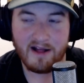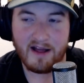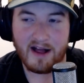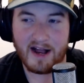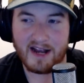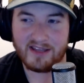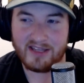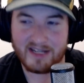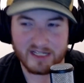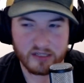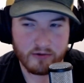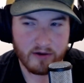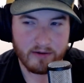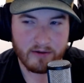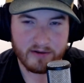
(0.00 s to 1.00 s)
I think it's
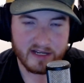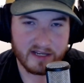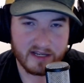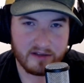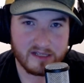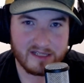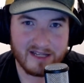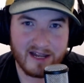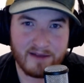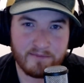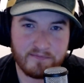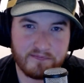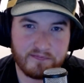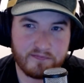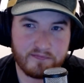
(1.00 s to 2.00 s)
quite ridiculous that
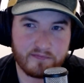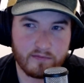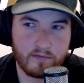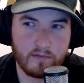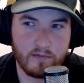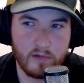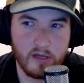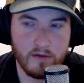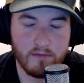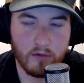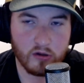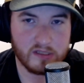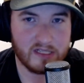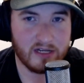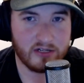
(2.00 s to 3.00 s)

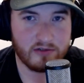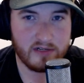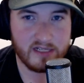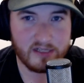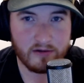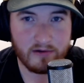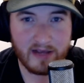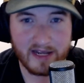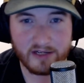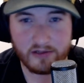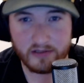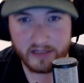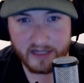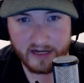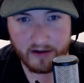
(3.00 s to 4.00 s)
most countries don't actually
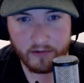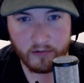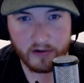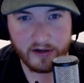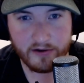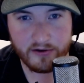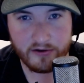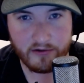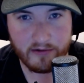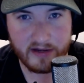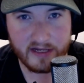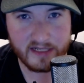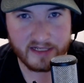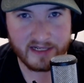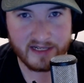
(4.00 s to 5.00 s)
care what your degree
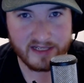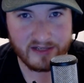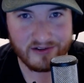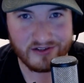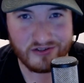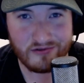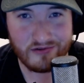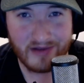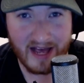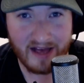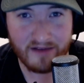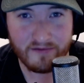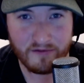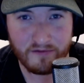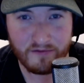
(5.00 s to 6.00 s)
is in, as long as you
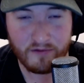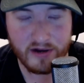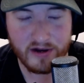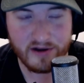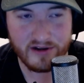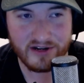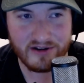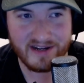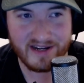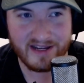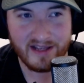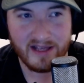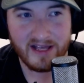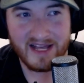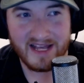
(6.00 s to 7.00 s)
have a 4-year degree.
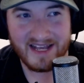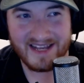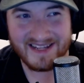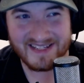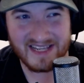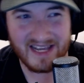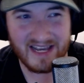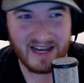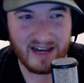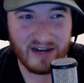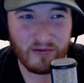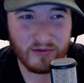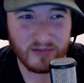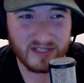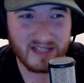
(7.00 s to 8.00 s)
It
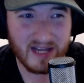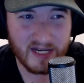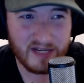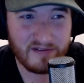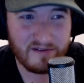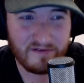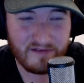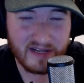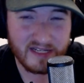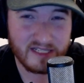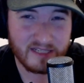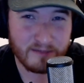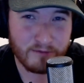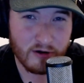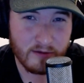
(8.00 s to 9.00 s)
almost kind of defeats
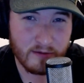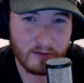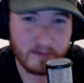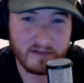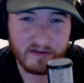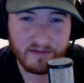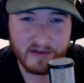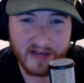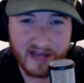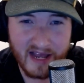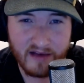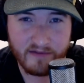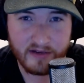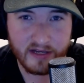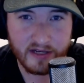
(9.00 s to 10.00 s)
the purpose of even
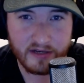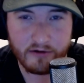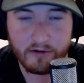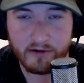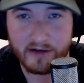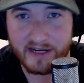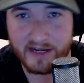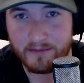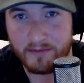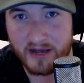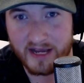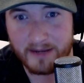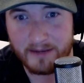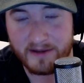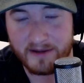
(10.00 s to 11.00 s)
having a degree, in
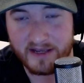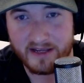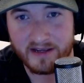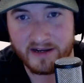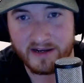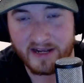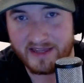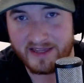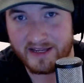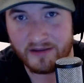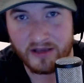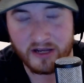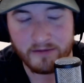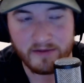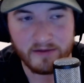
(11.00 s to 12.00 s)
my opinion. I think a
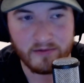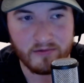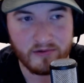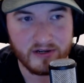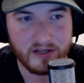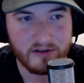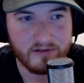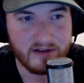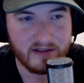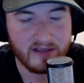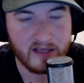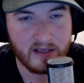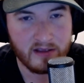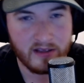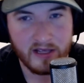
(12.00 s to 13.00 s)
lot of people would agree
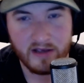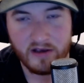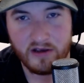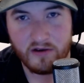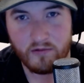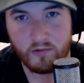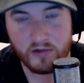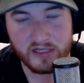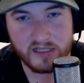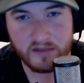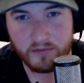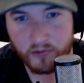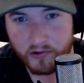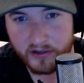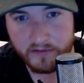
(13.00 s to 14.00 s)
that what's the
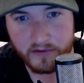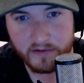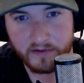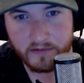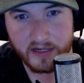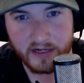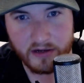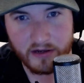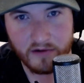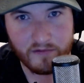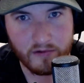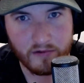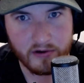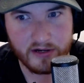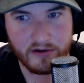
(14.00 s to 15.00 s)
point of even getting your
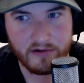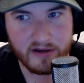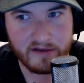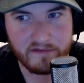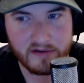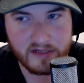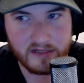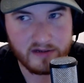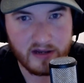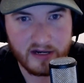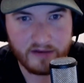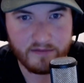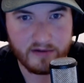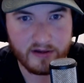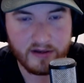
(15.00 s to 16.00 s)
4-year degree if it's not
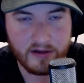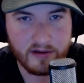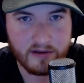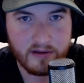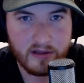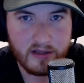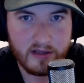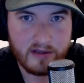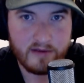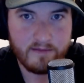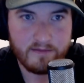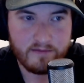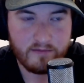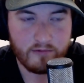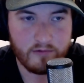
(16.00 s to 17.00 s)
even gonna
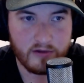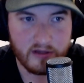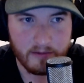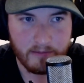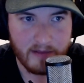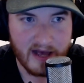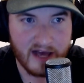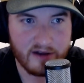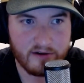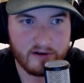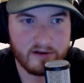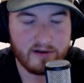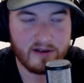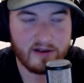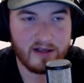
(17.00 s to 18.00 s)
really
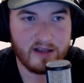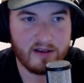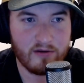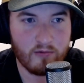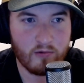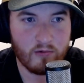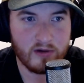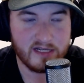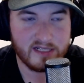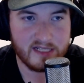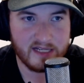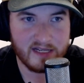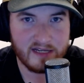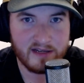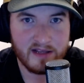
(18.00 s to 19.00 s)
matter what it's
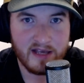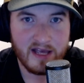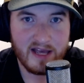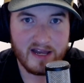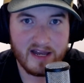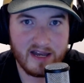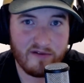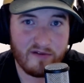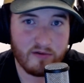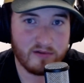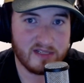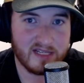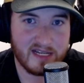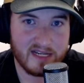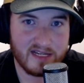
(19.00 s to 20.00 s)
in. Now, if it was
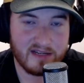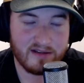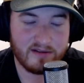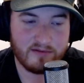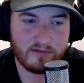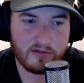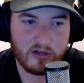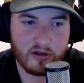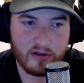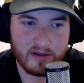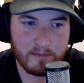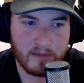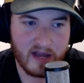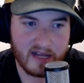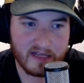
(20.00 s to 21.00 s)
like
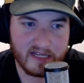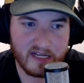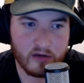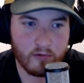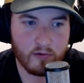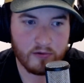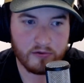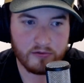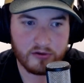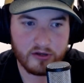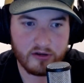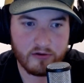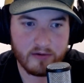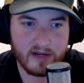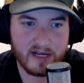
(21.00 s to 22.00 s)
bilingual
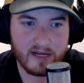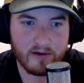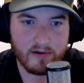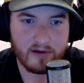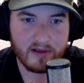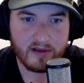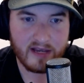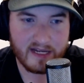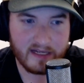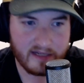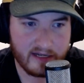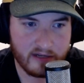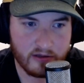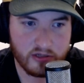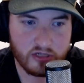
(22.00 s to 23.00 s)
degree, or like
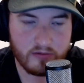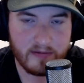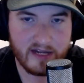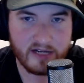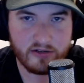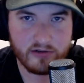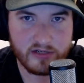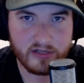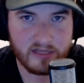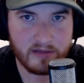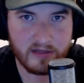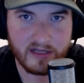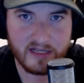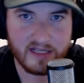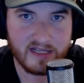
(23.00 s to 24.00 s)
English major or something
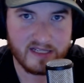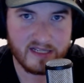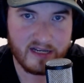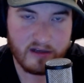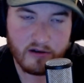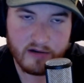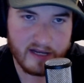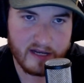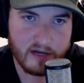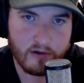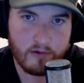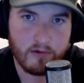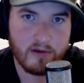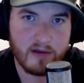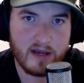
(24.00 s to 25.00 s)
like that, it's like, okay,
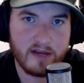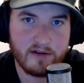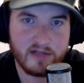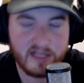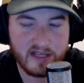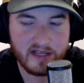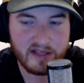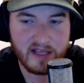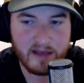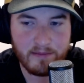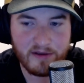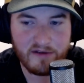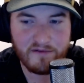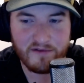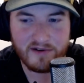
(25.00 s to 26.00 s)
cool, I understand that.
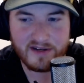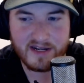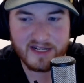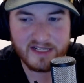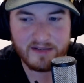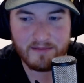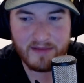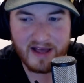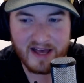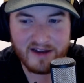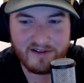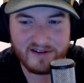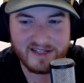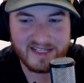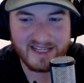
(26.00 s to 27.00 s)
But for it not to matter,
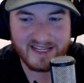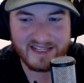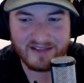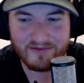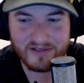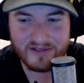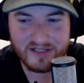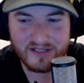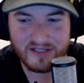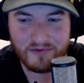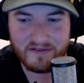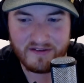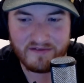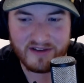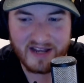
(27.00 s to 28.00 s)
it's like, what's the point of
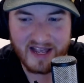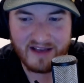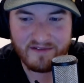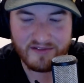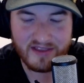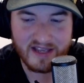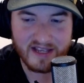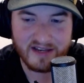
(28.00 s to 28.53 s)
even having that?